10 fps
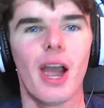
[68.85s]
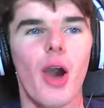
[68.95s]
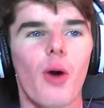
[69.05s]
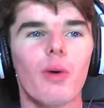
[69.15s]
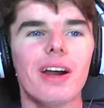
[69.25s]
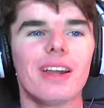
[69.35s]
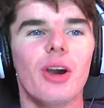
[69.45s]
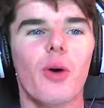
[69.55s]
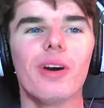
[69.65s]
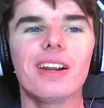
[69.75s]
What
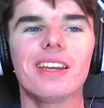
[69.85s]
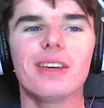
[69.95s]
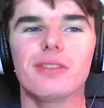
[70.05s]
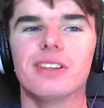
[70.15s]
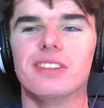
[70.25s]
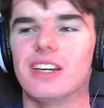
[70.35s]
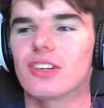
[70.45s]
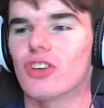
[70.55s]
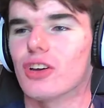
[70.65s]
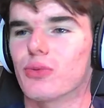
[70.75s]
did he even ditch
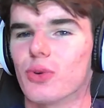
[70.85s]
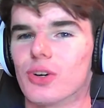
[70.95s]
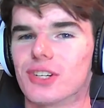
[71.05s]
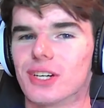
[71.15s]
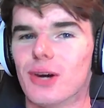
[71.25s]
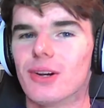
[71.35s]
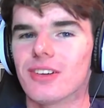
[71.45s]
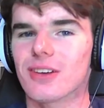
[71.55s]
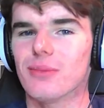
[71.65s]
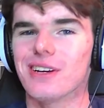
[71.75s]
us for? To go to
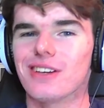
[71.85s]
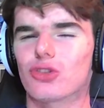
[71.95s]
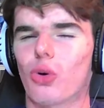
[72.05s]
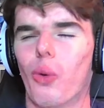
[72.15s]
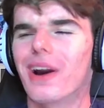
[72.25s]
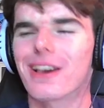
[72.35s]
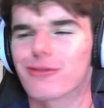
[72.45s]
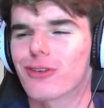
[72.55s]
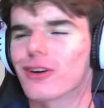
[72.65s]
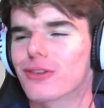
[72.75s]
somebody's
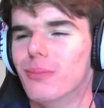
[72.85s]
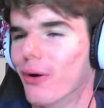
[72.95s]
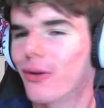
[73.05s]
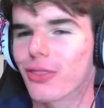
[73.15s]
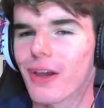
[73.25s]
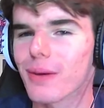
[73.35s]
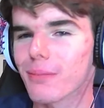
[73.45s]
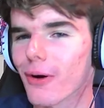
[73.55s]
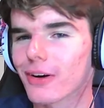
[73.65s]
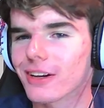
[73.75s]
21st birthday
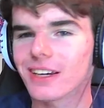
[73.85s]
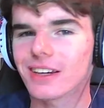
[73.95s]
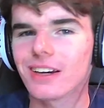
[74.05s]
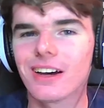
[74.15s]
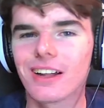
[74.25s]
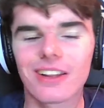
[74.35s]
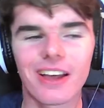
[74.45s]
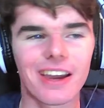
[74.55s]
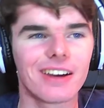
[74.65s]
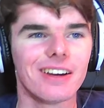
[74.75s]
party?
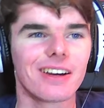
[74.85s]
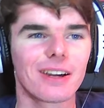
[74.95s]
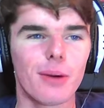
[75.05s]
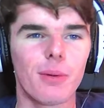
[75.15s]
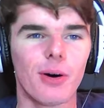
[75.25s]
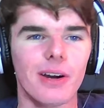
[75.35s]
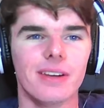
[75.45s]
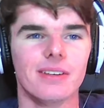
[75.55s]
Like, come on.